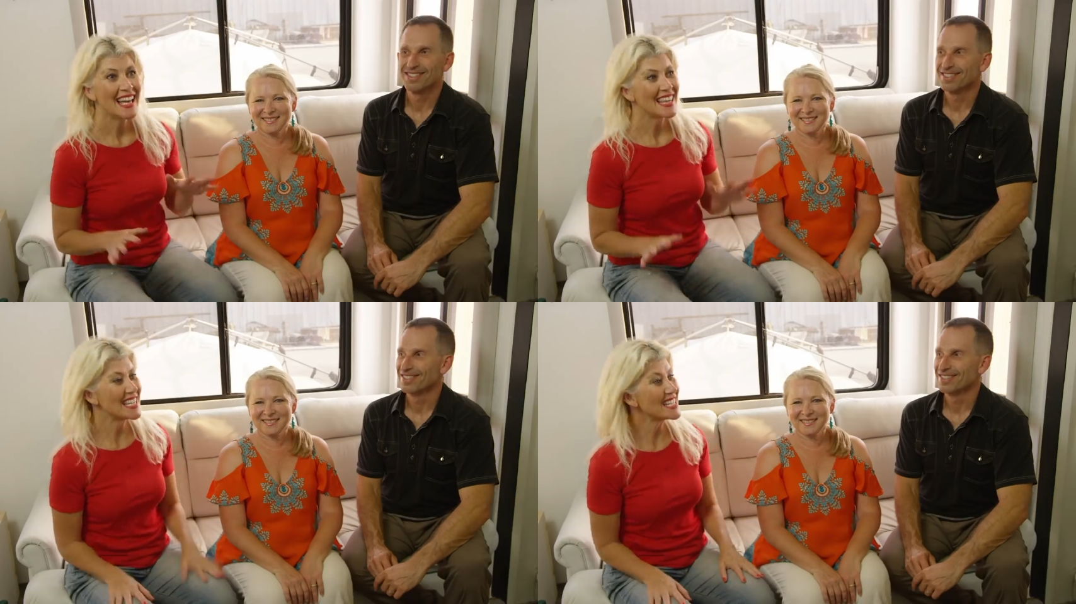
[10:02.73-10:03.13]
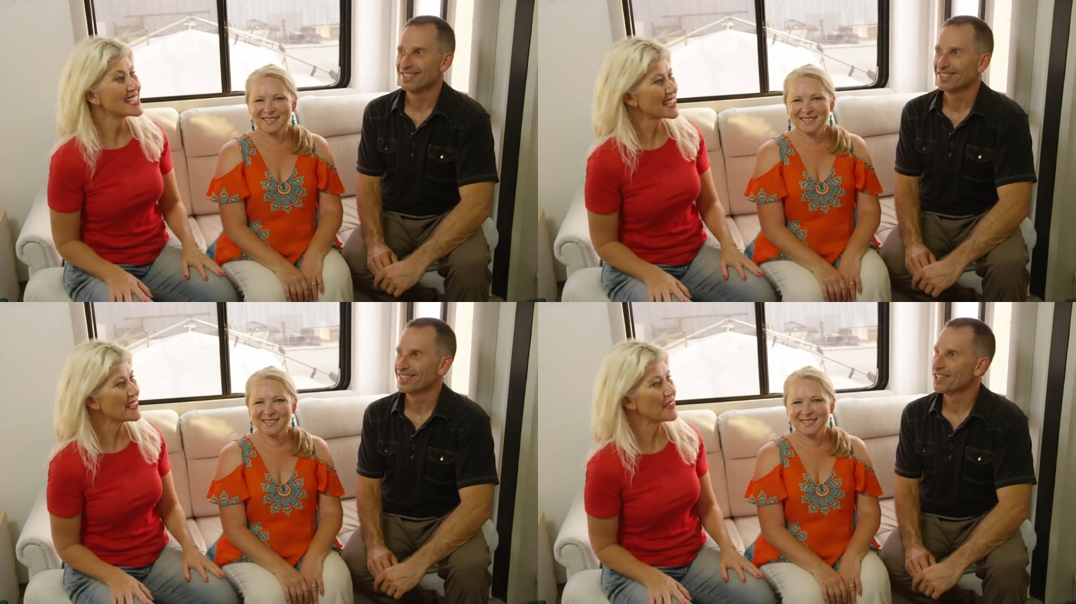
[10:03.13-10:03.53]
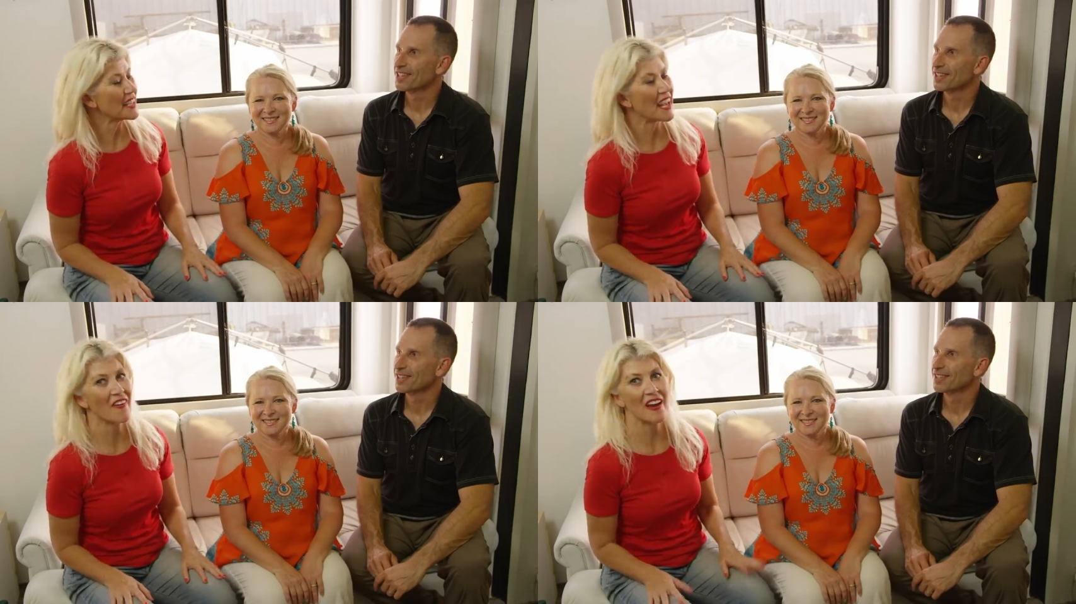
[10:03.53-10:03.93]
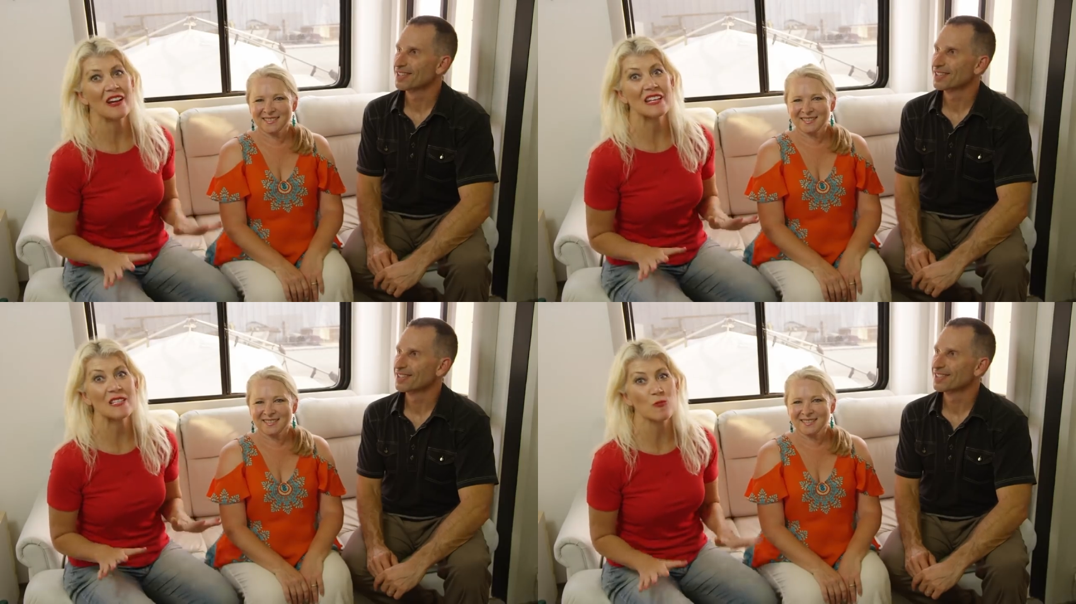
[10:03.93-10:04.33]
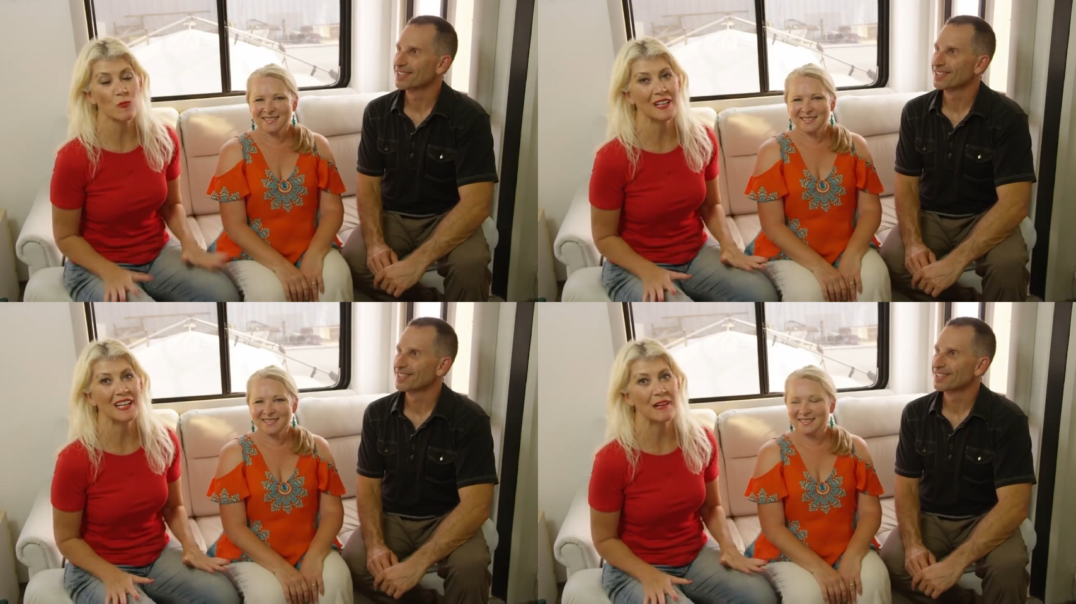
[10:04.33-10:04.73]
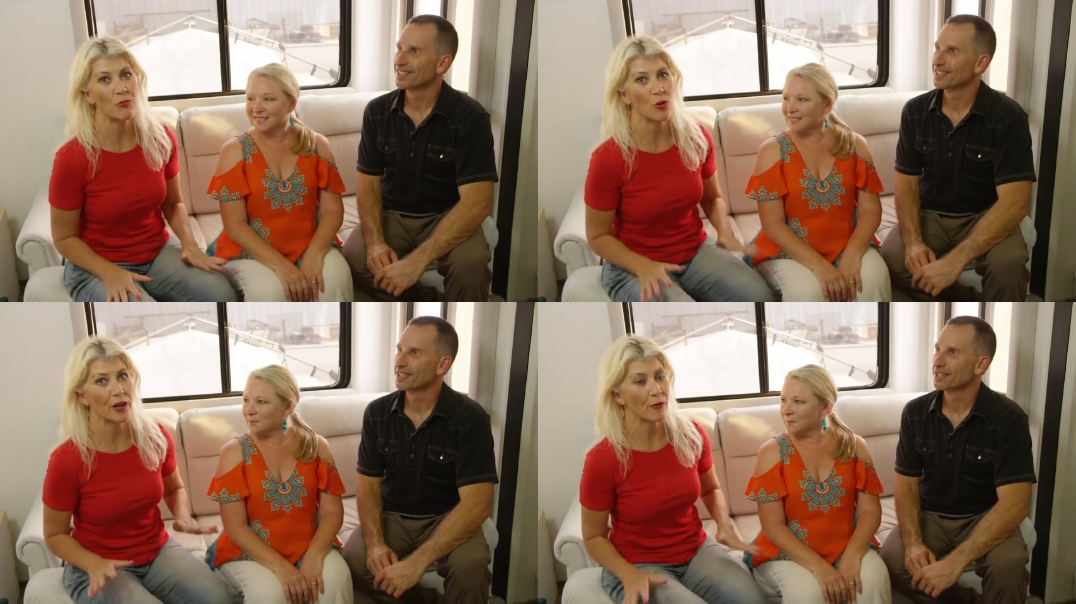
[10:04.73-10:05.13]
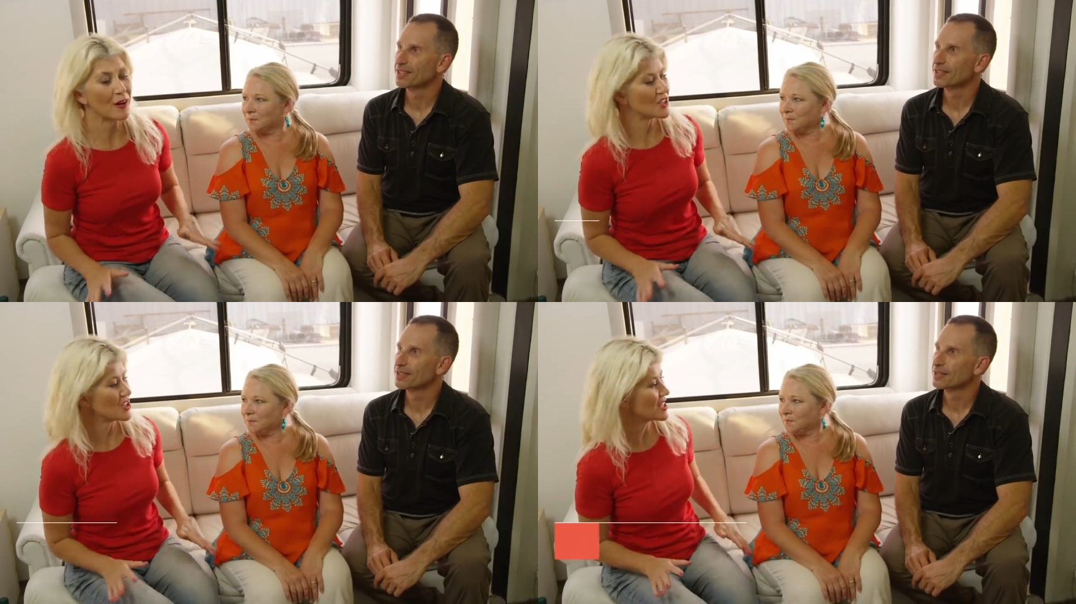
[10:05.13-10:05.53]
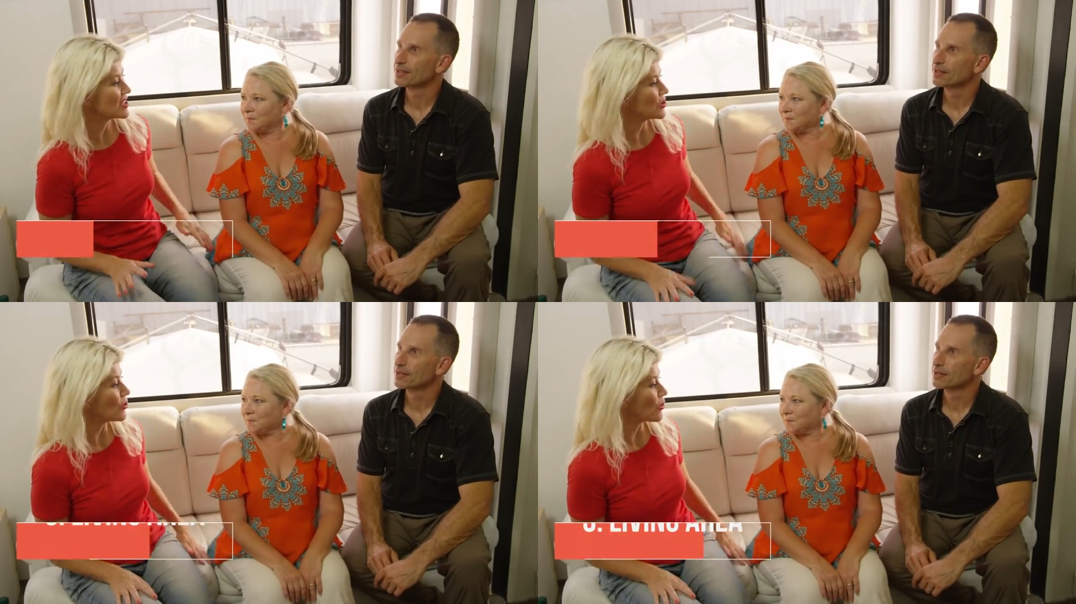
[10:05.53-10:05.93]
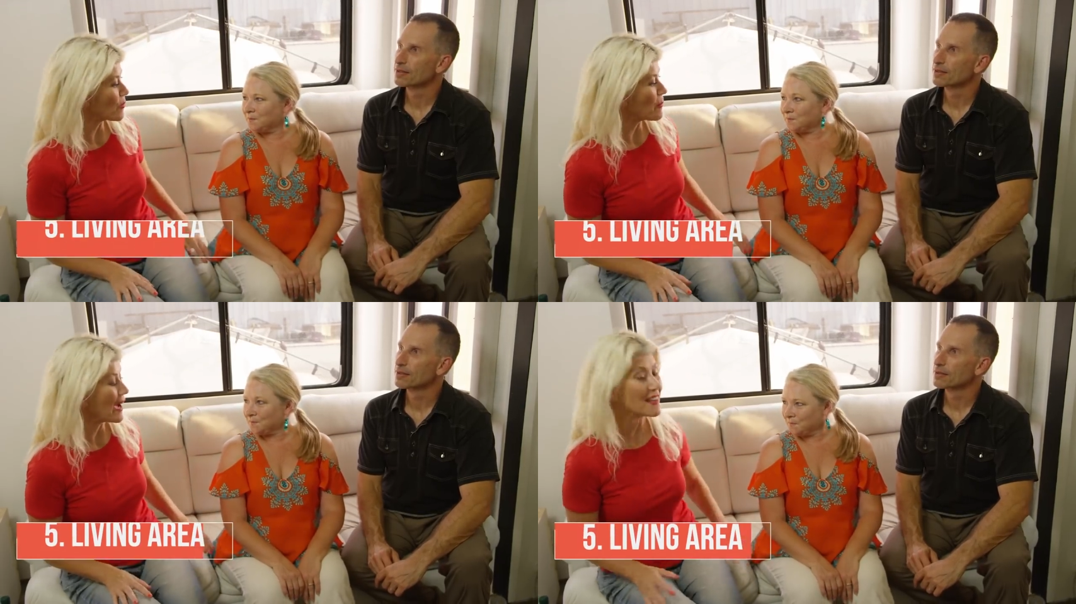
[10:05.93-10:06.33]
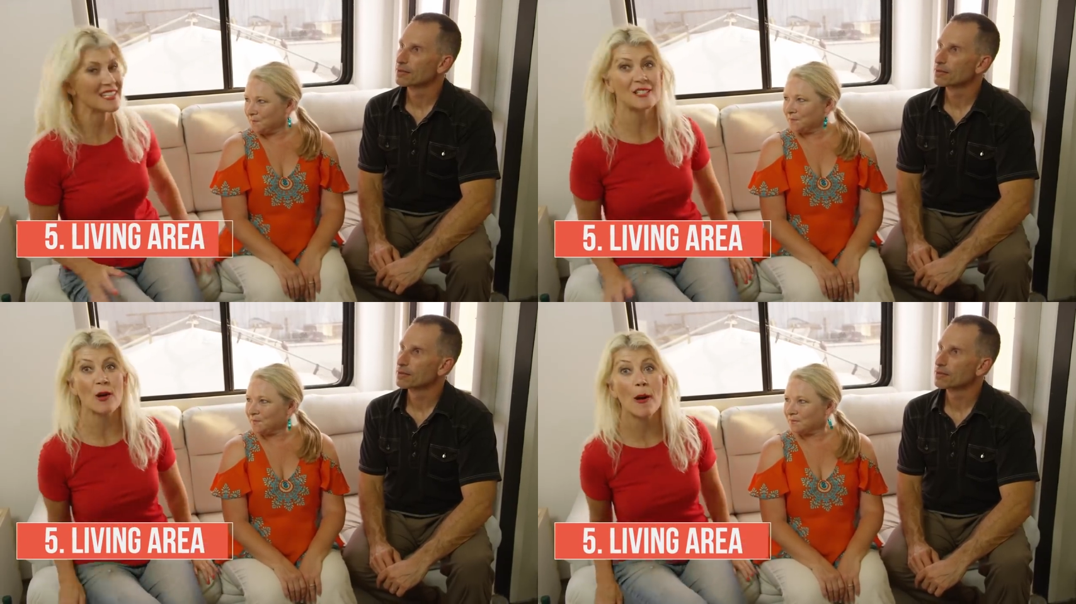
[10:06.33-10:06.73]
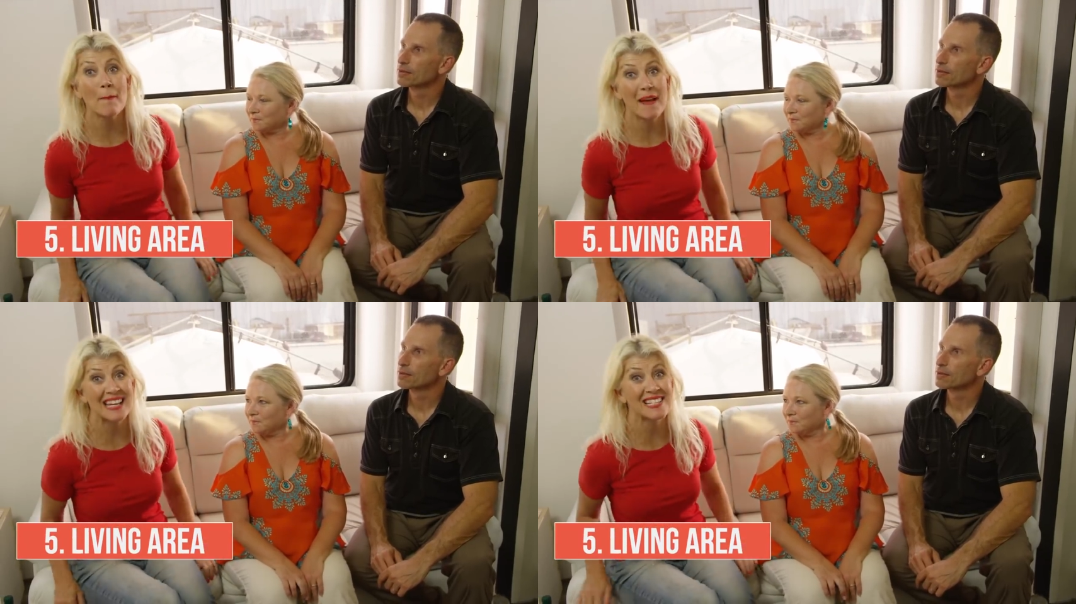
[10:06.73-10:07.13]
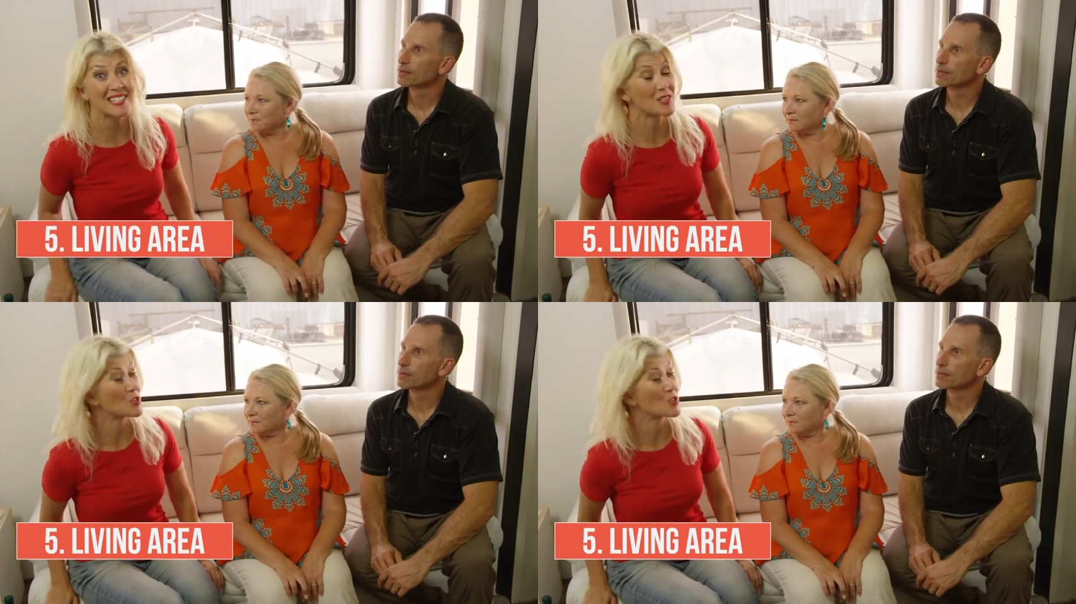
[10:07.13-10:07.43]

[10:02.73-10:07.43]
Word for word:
Speaker 1: This living area is really important. I want to just talk about this amazing